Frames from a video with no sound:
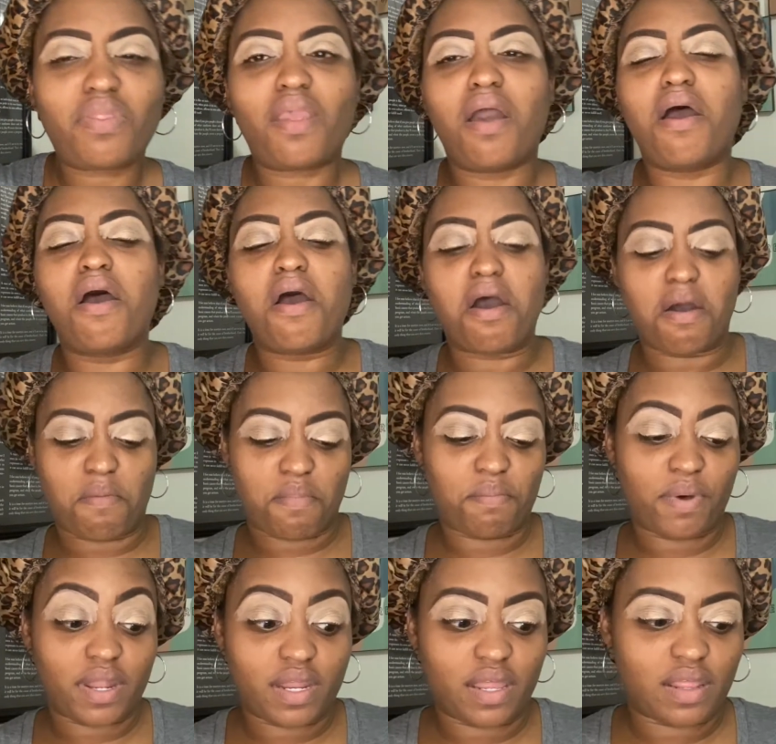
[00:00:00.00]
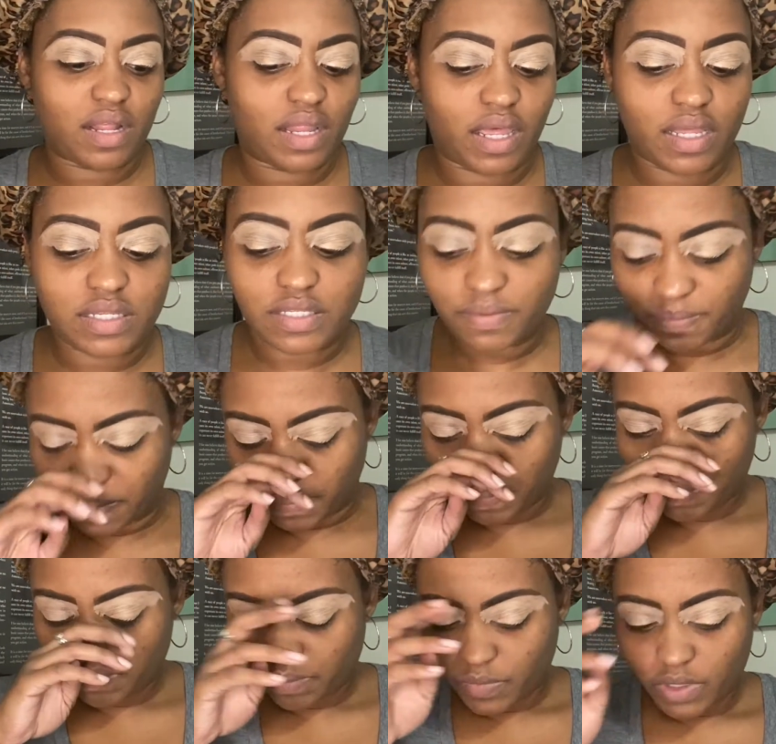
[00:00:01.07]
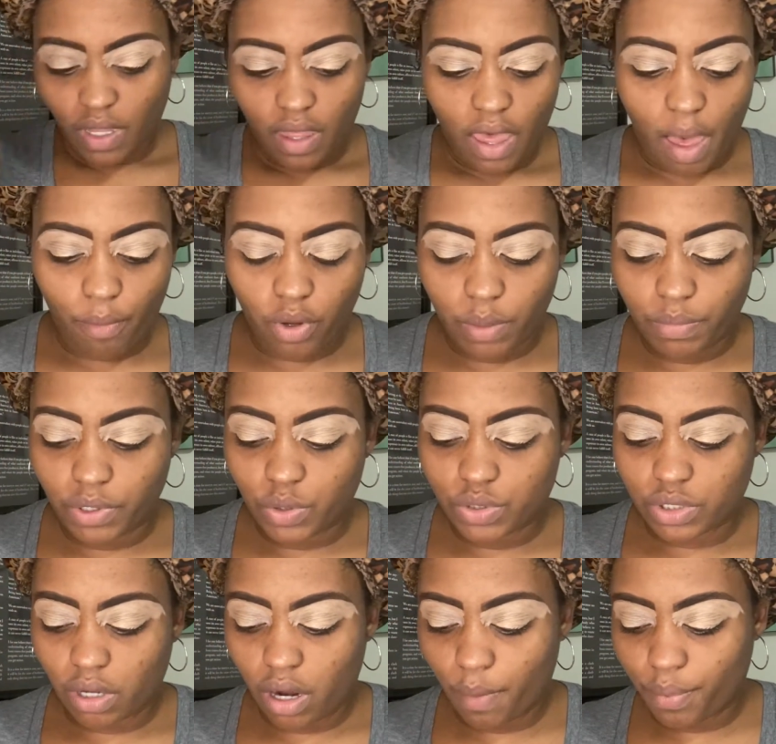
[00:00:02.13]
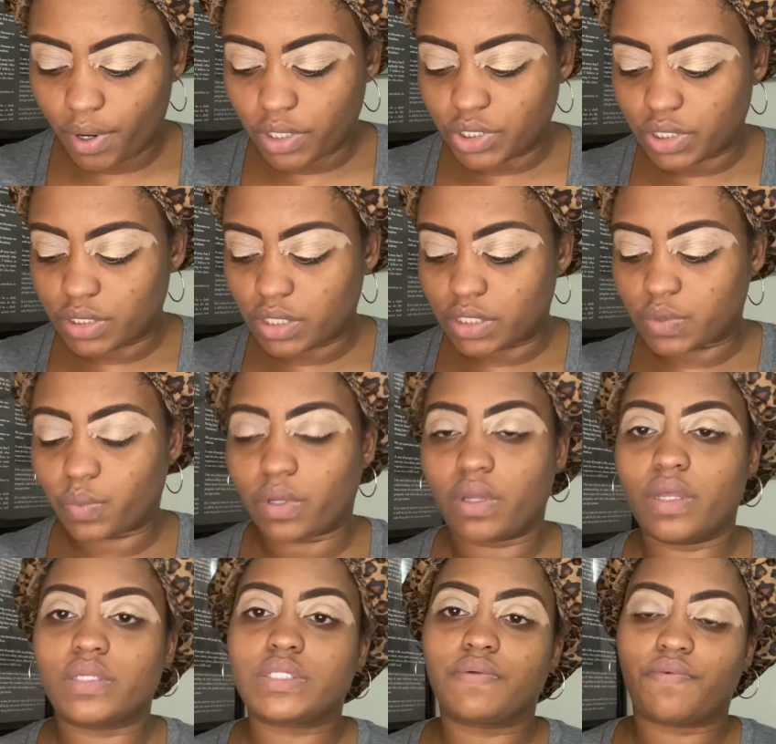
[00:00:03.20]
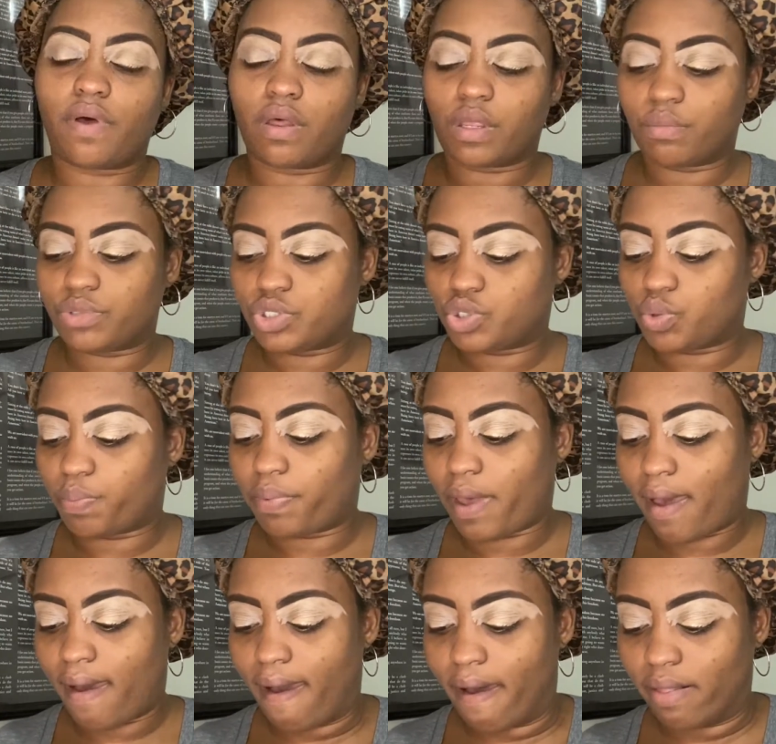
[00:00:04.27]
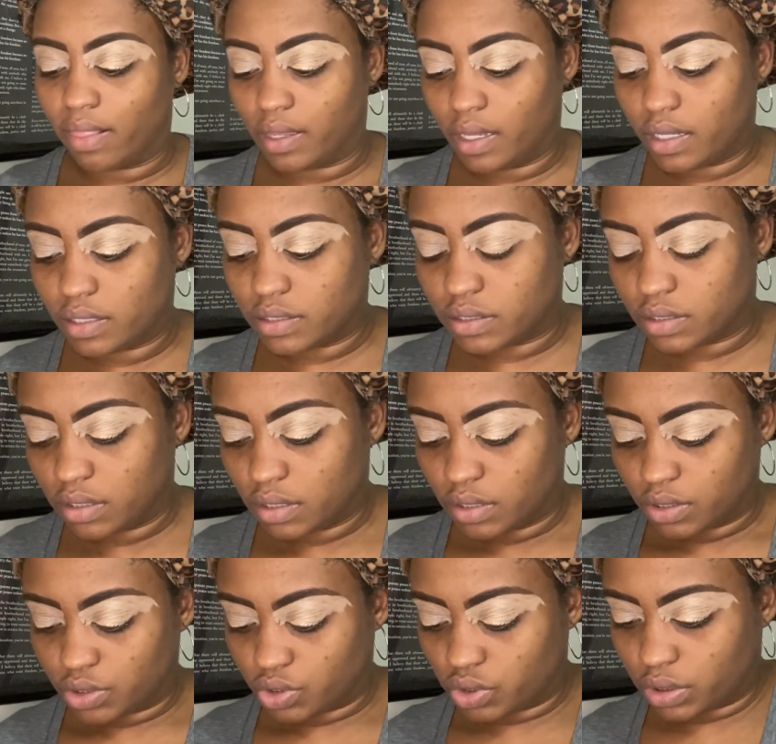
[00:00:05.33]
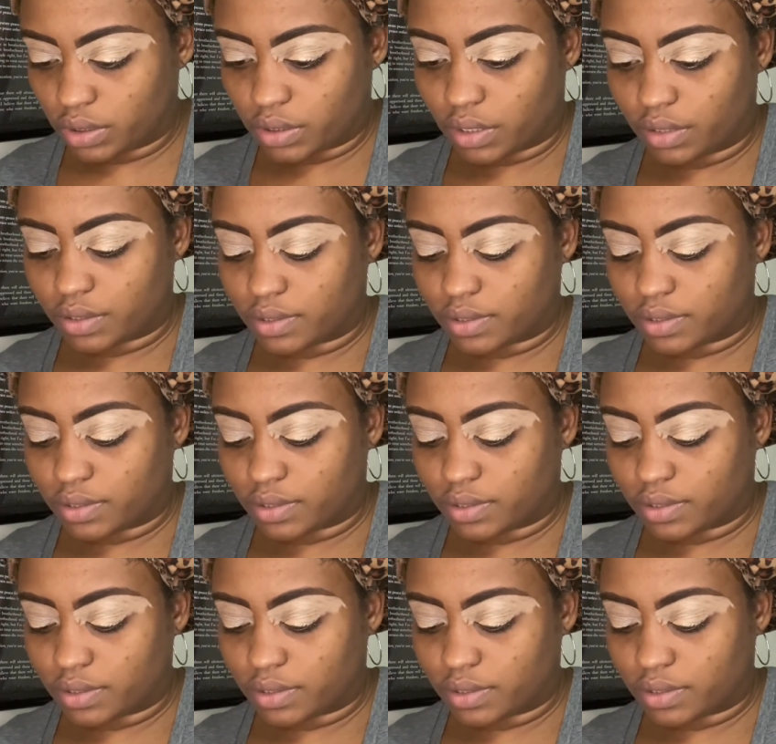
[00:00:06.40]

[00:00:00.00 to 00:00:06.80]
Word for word: Um, but nonetheless, I'm going to be using her brushes as well as the Volume 2 palette. So let's get